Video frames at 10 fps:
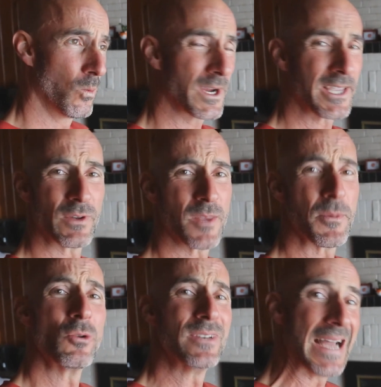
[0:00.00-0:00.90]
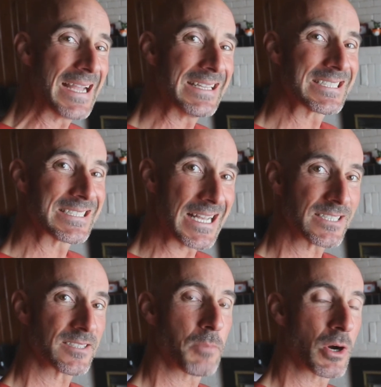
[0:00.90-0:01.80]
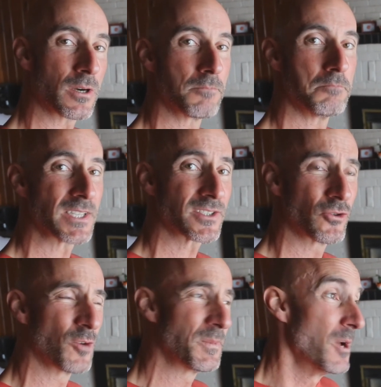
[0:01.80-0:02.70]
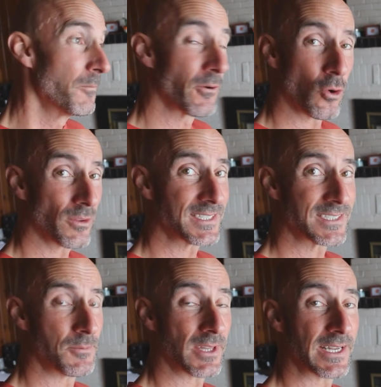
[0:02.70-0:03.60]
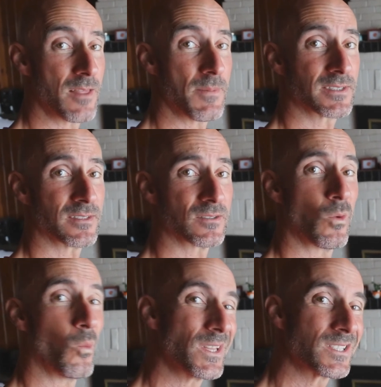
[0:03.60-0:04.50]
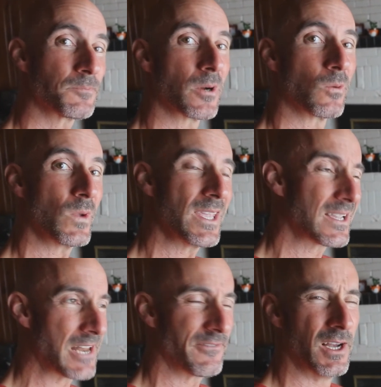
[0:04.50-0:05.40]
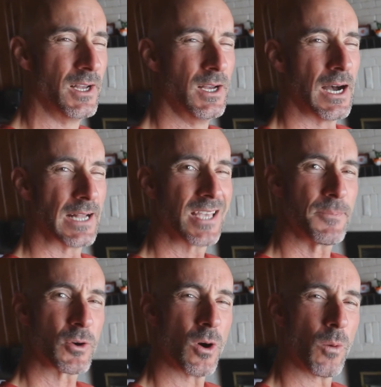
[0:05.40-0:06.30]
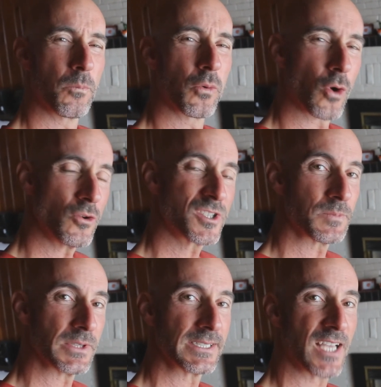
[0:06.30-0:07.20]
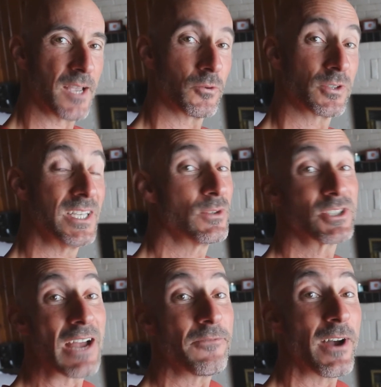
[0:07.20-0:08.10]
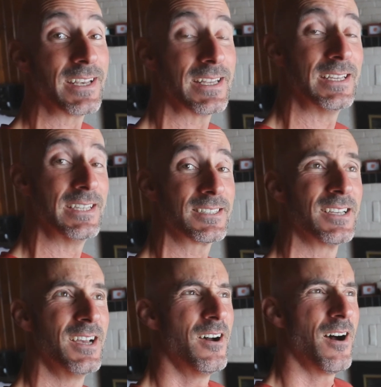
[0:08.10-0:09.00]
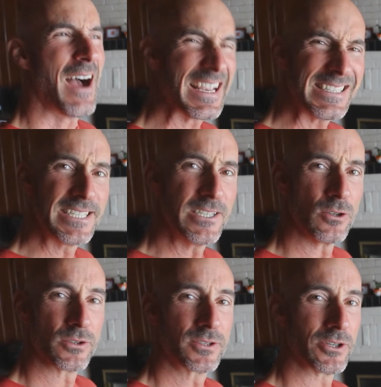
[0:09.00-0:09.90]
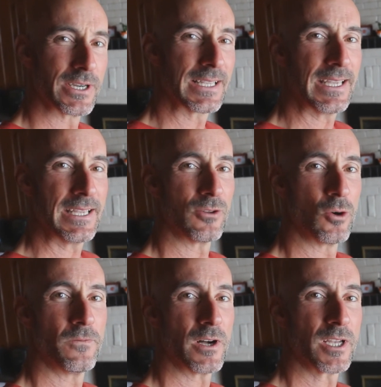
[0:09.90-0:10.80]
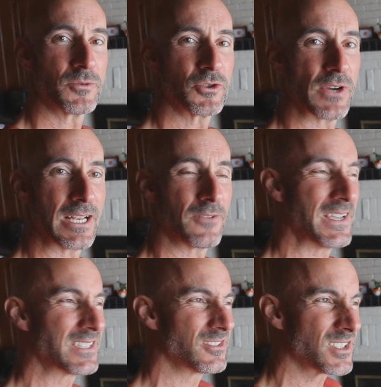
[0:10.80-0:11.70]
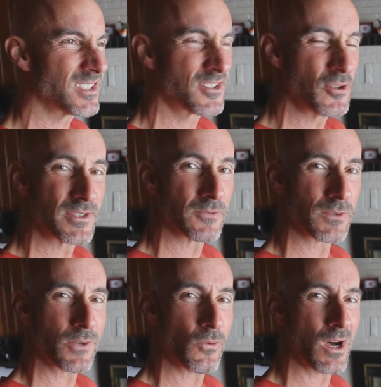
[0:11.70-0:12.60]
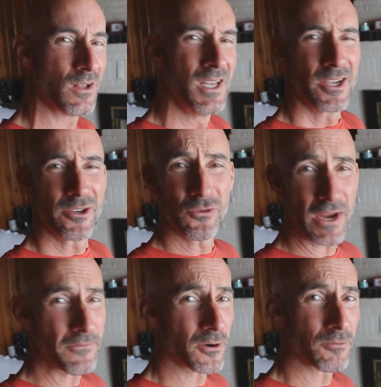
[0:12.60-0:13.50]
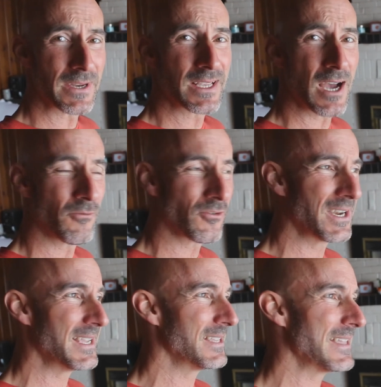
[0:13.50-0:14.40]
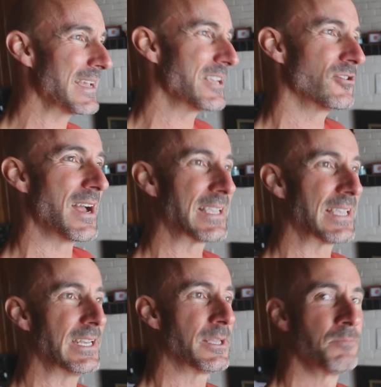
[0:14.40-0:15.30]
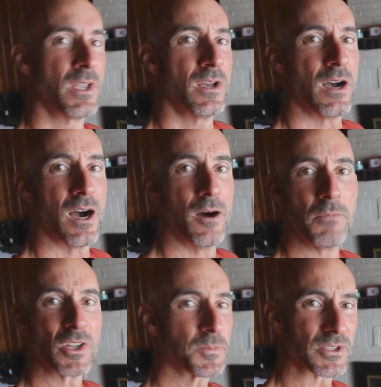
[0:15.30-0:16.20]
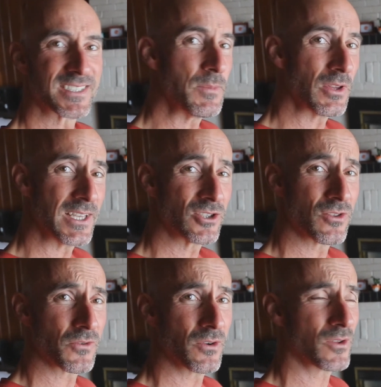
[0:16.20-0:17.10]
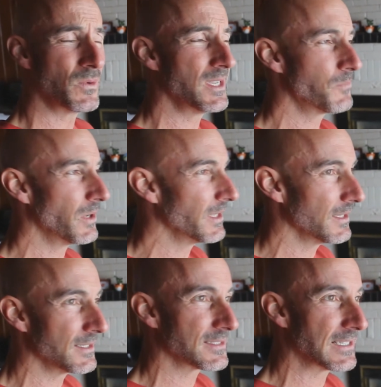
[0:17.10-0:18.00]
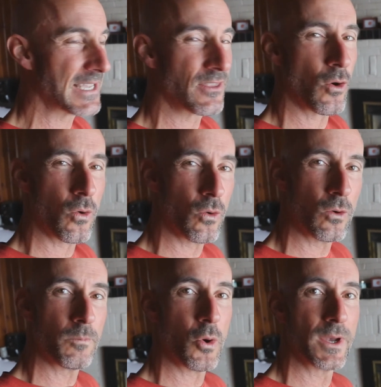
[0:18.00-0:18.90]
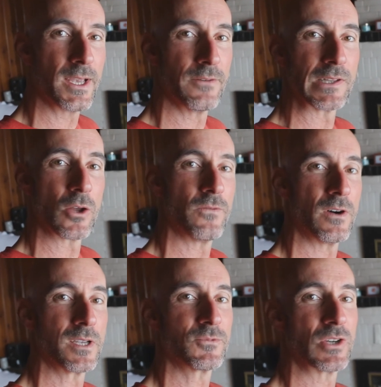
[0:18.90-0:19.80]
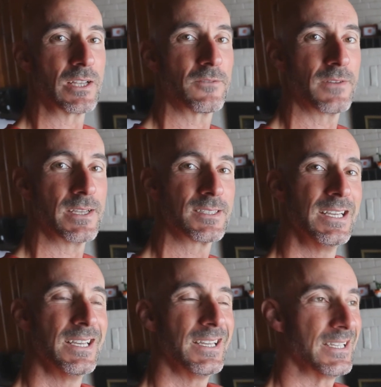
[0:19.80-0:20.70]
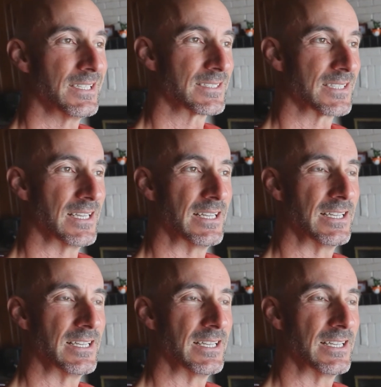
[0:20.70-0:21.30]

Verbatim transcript: working with about 9 sets per muscle group. We were only stimulating the muscles once per week, kind of a typical bro split type routine, which I find is ideal during a low volume training phase. It just suits it really well. Great for recovery. Yeah, you're not getting multiple stimulation throughout the week, but it's, again, the whole point of a low volume training phase is